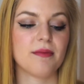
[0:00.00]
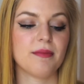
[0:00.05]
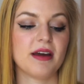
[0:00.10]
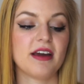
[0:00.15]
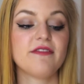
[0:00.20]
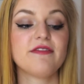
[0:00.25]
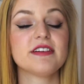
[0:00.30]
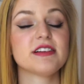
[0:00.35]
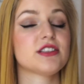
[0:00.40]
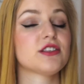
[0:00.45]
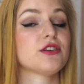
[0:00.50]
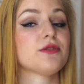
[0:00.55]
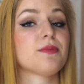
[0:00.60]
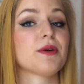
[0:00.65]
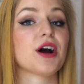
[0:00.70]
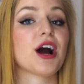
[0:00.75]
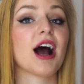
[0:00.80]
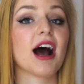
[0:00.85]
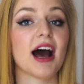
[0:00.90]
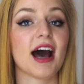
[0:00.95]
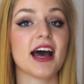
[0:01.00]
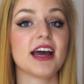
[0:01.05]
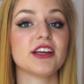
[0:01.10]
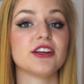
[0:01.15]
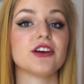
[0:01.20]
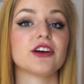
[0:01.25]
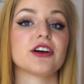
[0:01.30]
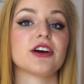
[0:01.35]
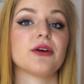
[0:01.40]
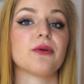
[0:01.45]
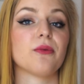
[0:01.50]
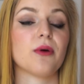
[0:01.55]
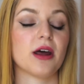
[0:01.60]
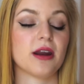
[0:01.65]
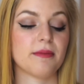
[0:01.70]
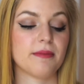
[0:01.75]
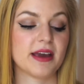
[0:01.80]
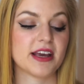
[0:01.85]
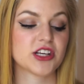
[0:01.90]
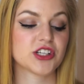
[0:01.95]
If it's super hot, you're going to
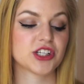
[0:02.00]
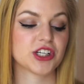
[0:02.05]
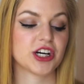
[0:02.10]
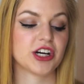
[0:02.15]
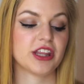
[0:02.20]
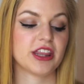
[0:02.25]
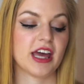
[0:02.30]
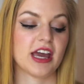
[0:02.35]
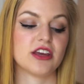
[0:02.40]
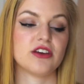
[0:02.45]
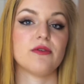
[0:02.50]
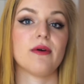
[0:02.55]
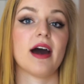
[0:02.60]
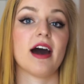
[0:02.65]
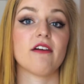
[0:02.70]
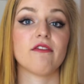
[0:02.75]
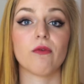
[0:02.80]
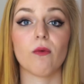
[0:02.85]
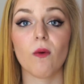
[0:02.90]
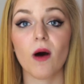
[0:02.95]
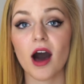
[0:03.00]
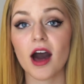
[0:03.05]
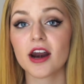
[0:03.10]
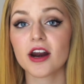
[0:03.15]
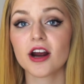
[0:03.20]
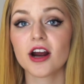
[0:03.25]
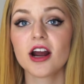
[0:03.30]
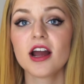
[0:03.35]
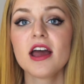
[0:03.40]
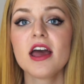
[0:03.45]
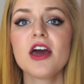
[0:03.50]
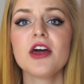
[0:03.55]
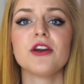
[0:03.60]
want to make sure that you have water.